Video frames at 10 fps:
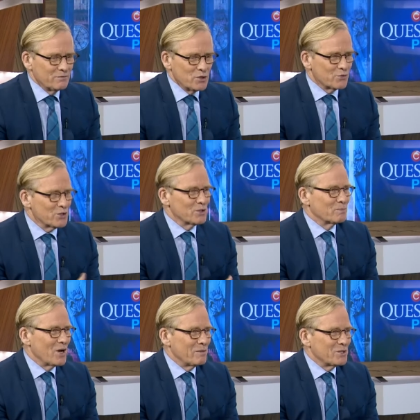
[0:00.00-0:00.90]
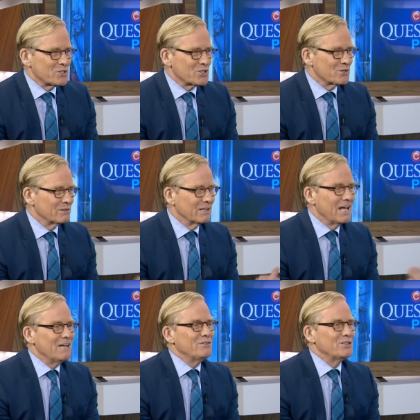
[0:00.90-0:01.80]
you've heard the Prime Minister
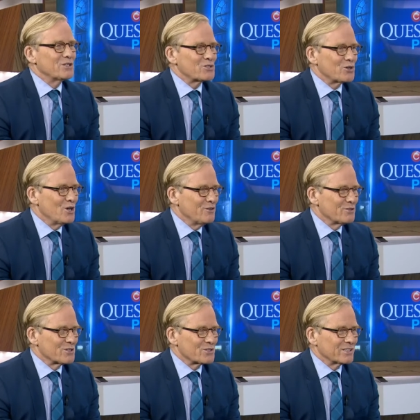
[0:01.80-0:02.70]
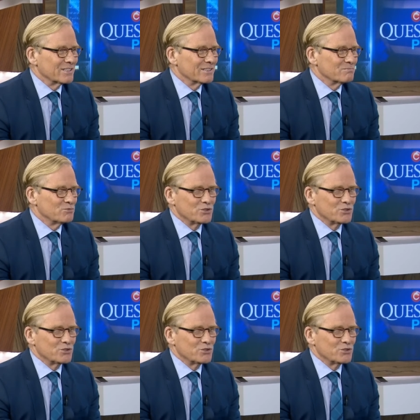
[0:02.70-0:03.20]
laughing this off as uh,